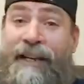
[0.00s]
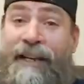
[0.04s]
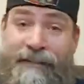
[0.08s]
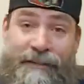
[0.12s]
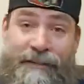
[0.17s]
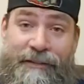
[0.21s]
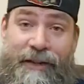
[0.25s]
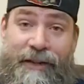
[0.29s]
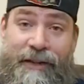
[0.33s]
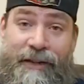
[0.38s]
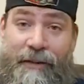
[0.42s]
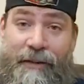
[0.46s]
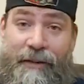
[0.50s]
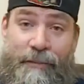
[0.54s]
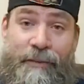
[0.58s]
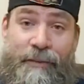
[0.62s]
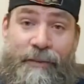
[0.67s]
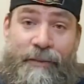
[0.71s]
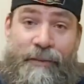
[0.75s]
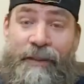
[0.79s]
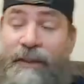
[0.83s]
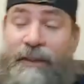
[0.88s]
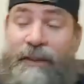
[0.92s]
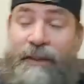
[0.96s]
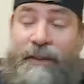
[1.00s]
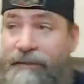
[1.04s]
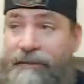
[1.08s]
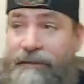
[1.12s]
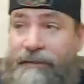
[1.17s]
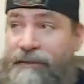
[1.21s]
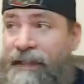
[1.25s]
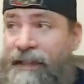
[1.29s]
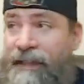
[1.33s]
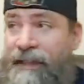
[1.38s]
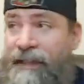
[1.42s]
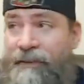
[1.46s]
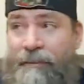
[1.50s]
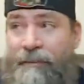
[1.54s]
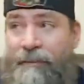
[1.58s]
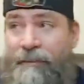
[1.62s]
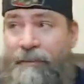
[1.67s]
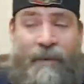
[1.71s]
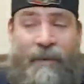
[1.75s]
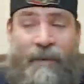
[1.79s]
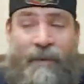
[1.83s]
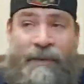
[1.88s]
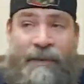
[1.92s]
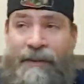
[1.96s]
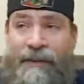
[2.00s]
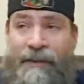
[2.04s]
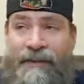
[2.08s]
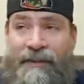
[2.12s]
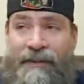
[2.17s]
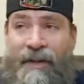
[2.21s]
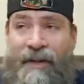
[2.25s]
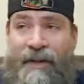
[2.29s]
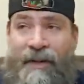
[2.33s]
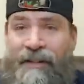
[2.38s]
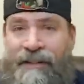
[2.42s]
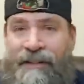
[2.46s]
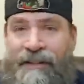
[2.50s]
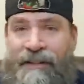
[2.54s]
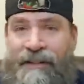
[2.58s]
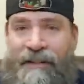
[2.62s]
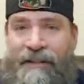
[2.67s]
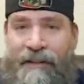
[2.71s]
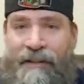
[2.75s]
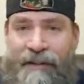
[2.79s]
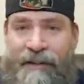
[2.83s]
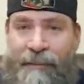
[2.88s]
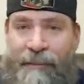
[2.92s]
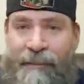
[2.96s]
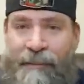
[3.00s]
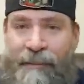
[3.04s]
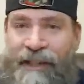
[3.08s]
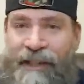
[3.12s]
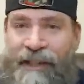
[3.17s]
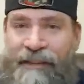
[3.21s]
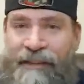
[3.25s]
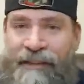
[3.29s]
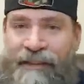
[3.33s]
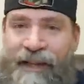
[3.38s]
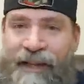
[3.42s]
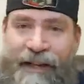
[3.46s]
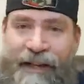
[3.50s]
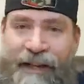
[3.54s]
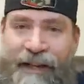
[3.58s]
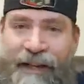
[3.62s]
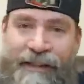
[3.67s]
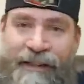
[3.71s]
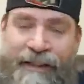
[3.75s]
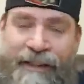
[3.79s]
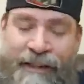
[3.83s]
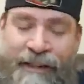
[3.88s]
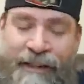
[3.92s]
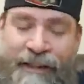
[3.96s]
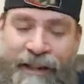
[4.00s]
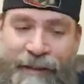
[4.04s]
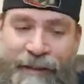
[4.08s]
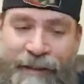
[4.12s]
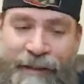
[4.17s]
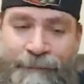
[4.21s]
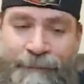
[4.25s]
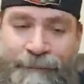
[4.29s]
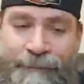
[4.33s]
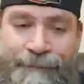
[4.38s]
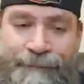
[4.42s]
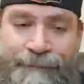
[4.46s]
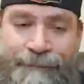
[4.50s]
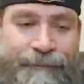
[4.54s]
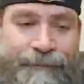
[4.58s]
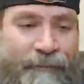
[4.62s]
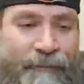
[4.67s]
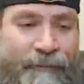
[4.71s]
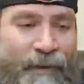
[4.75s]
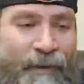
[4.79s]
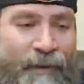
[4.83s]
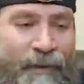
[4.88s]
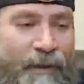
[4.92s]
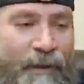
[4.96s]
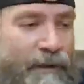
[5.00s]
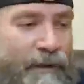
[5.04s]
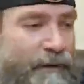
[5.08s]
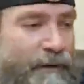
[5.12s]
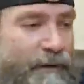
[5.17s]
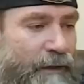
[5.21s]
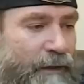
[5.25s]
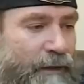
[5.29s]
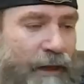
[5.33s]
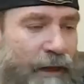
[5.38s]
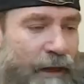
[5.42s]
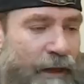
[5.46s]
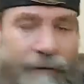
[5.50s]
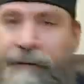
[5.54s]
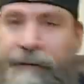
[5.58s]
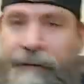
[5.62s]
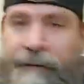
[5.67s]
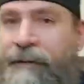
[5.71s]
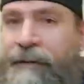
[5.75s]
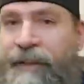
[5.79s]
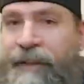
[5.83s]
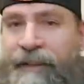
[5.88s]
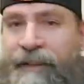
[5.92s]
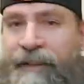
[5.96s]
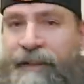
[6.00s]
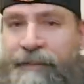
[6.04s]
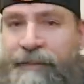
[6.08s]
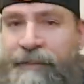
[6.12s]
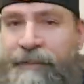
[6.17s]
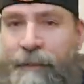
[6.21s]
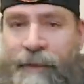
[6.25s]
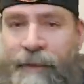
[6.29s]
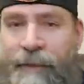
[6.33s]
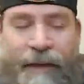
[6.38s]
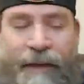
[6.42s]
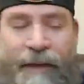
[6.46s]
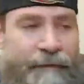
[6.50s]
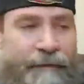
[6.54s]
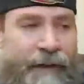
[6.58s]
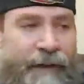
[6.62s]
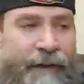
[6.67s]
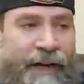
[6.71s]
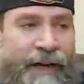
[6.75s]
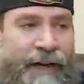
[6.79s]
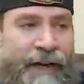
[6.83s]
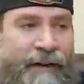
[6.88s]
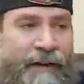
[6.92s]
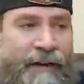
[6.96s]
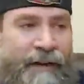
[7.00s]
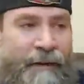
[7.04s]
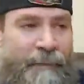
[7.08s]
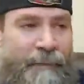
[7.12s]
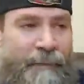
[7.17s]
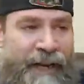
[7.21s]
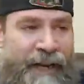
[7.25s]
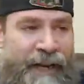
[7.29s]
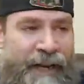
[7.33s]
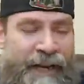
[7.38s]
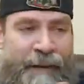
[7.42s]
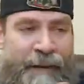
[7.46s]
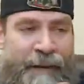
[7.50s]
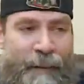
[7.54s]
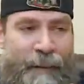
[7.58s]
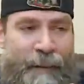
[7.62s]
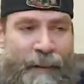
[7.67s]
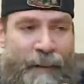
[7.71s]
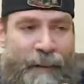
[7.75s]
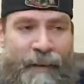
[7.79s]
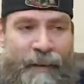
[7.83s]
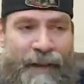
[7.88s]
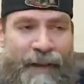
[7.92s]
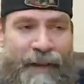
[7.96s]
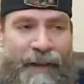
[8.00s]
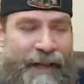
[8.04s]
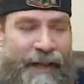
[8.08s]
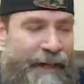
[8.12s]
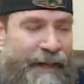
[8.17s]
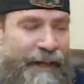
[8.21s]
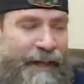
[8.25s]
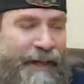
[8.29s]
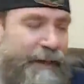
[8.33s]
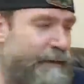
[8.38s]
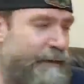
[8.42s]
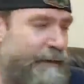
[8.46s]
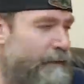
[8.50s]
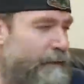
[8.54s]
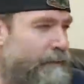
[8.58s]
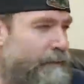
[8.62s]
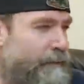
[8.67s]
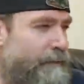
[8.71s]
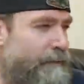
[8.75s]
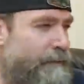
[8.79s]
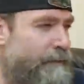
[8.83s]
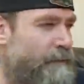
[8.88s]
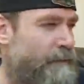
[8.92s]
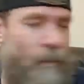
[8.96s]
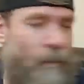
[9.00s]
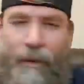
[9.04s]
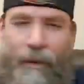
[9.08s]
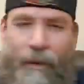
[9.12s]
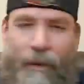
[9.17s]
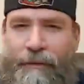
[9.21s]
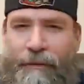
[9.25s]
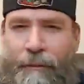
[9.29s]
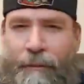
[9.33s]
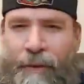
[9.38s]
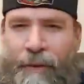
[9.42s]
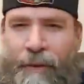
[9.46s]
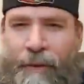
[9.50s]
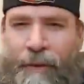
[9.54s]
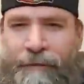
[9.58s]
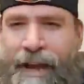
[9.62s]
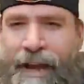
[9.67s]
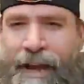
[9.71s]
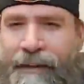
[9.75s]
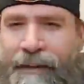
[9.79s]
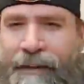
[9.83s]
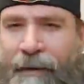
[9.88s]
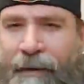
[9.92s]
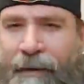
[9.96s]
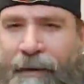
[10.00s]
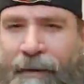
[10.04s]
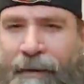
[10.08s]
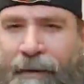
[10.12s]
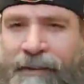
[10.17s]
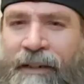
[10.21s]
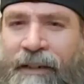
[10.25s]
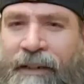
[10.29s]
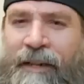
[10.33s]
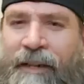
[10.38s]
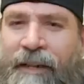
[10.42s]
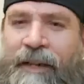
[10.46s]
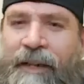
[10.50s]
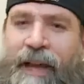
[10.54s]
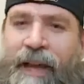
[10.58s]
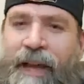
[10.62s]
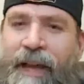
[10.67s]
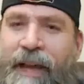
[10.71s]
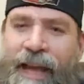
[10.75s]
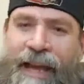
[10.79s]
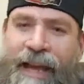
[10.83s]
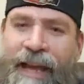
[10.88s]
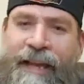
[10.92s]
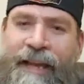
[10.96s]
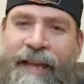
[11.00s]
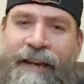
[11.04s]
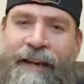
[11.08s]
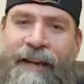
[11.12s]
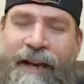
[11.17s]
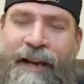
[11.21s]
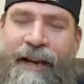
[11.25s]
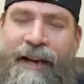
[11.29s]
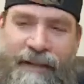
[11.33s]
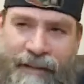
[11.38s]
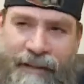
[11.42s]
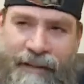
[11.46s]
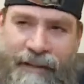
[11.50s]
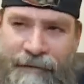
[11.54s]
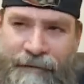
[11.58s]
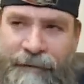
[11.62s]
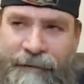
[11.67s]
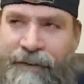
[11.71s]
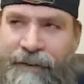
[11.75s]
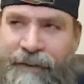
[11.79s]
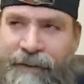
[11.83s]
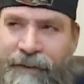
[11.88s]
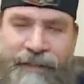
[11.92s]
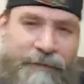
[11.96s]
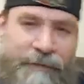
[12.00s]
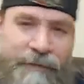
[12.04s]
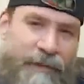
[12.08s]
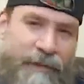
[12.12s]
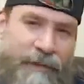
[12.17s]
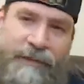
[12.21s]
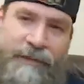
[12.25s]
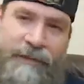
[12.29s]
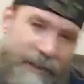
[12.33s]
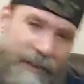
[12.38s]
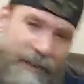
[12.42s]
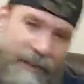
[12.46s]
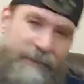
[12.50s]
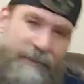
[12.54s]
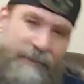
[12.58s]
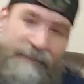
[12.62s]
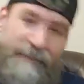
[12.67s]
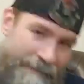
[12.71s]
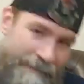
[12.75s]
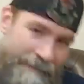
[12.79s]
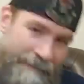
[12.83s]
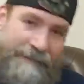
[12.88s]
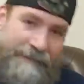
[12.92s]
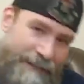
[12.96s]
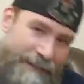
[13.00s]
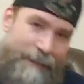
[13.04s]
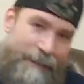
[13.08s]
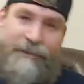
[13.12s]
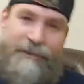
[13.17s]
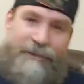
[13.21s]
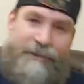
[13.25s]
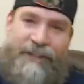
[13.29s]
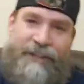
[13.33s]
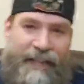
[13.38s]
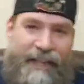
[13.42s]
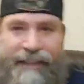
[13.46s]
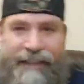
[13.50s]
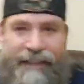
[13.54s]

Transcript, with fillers: know did multi sauces on some pizza, and I did uh, uh, fear this from Hellfire, pineapple, and one of one of Fat Dog's, and I, I did Fear This first, and it was I'm shaking it